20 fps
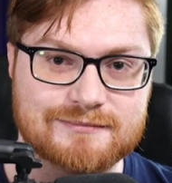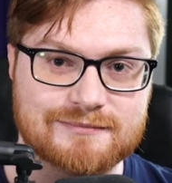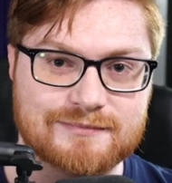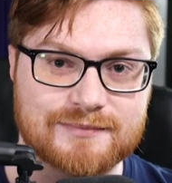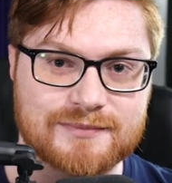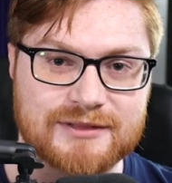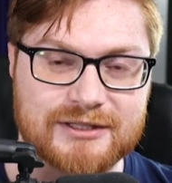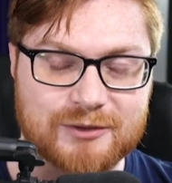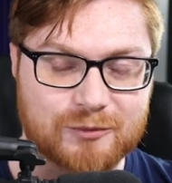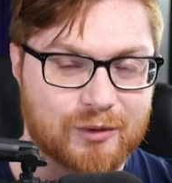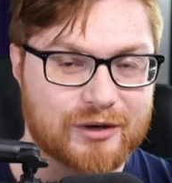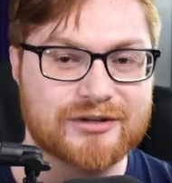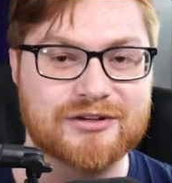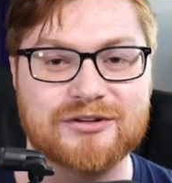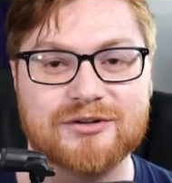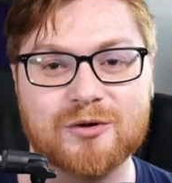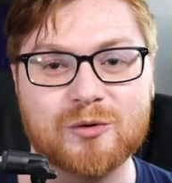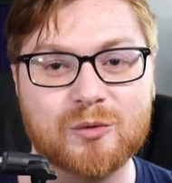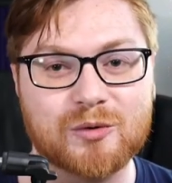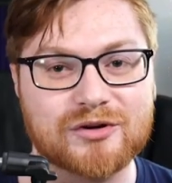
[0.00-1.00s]
like what
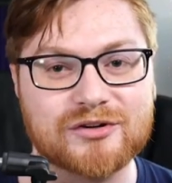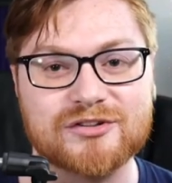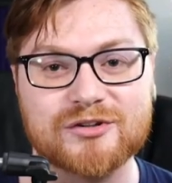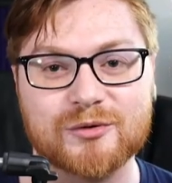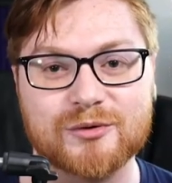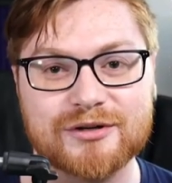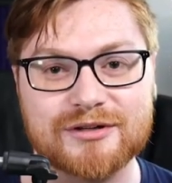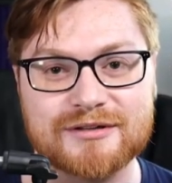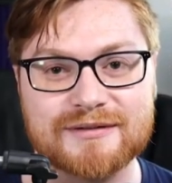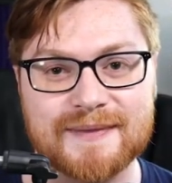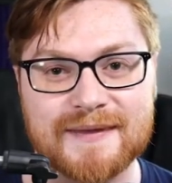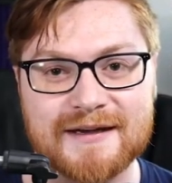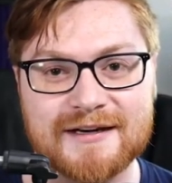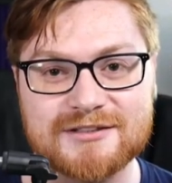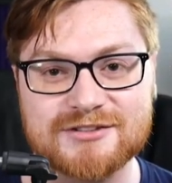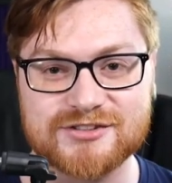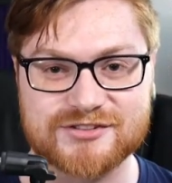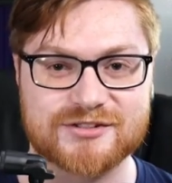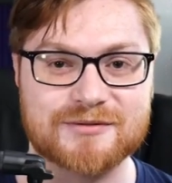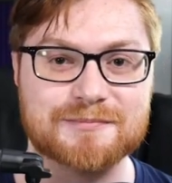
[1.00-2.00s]
you were doing
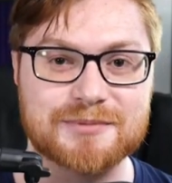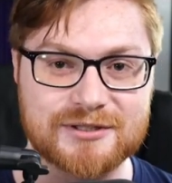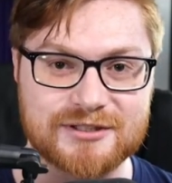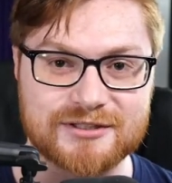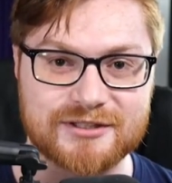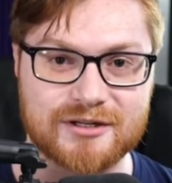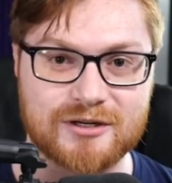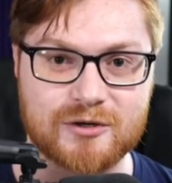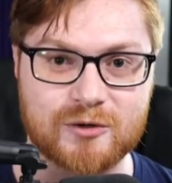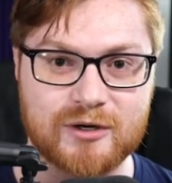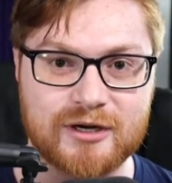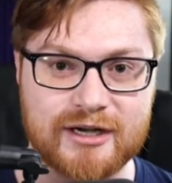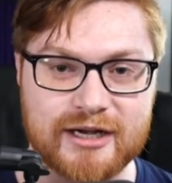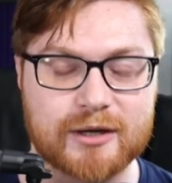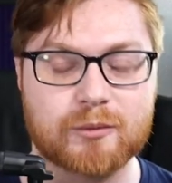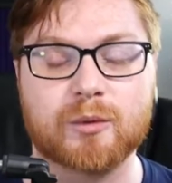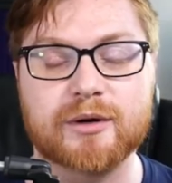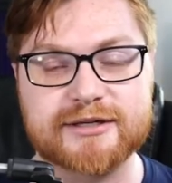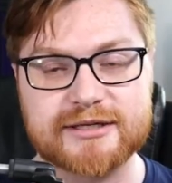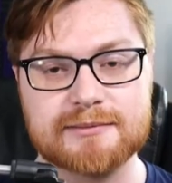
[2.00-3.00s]
just a bit ago,
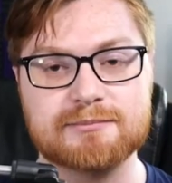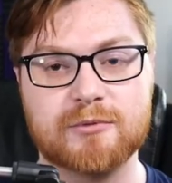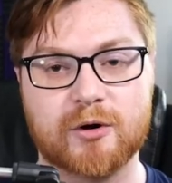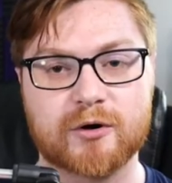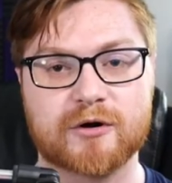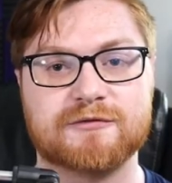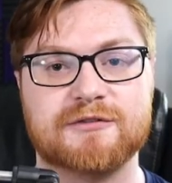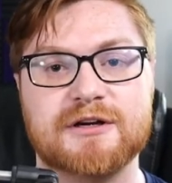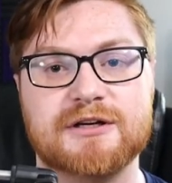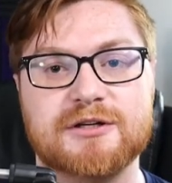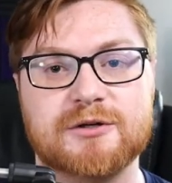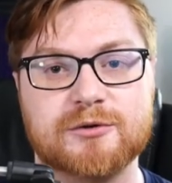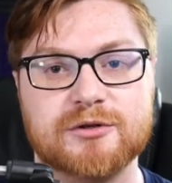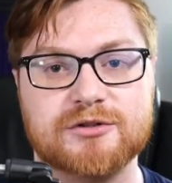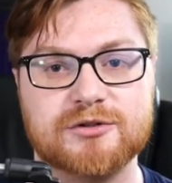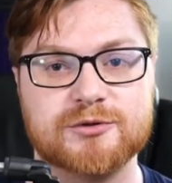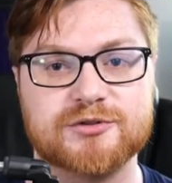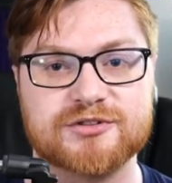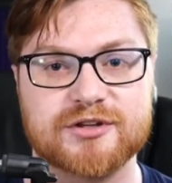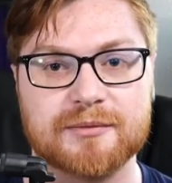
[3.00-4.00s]
and what can motivate you to
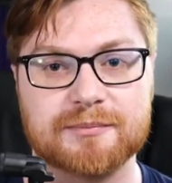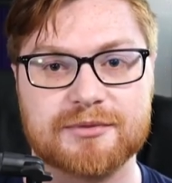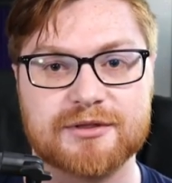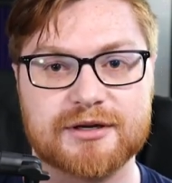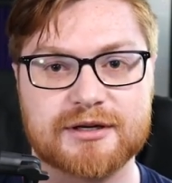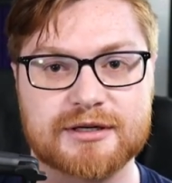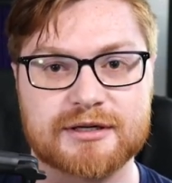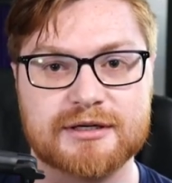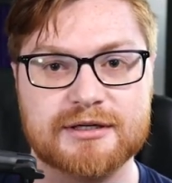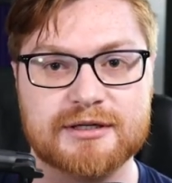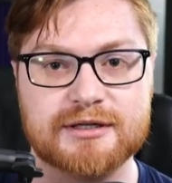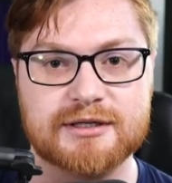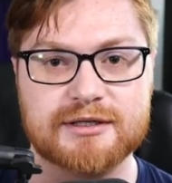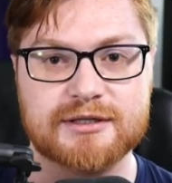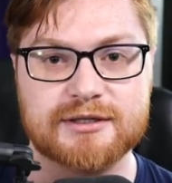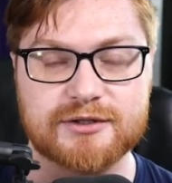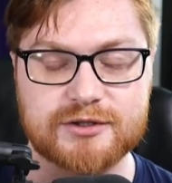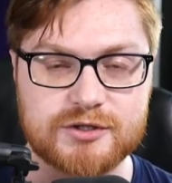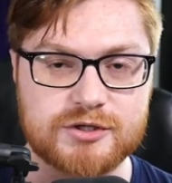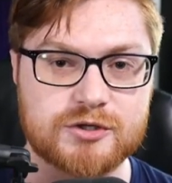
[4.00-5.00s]
do something
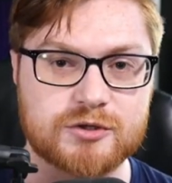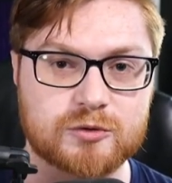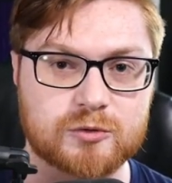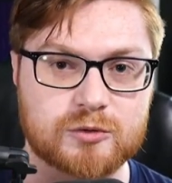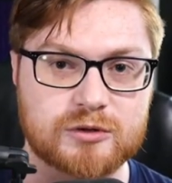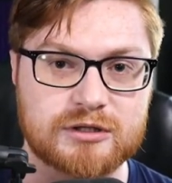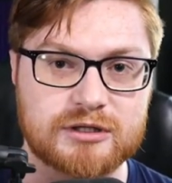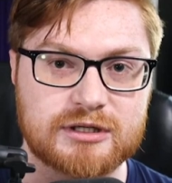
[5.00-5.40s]
new